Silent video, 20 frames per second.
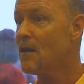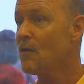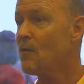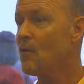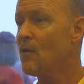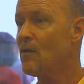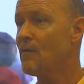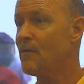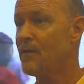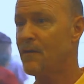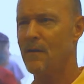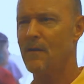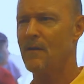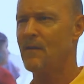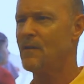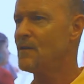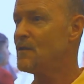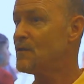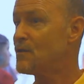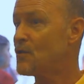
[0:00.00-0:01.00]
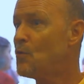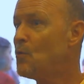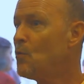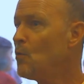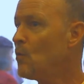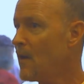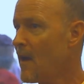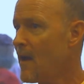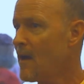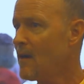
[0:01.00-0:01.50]
There were these
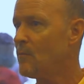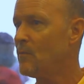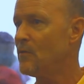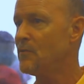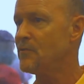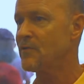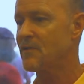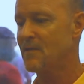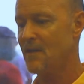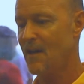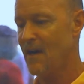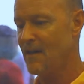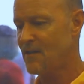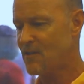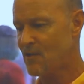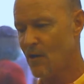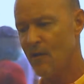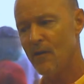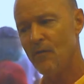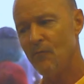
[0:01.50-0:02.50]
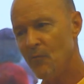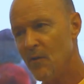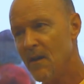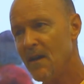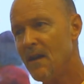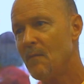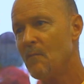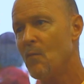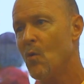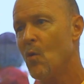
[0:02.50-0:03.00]
cool animals and I started
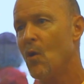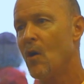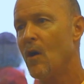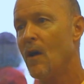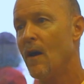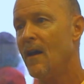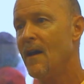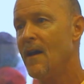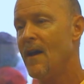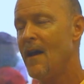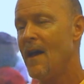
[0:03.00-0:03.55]
reading more.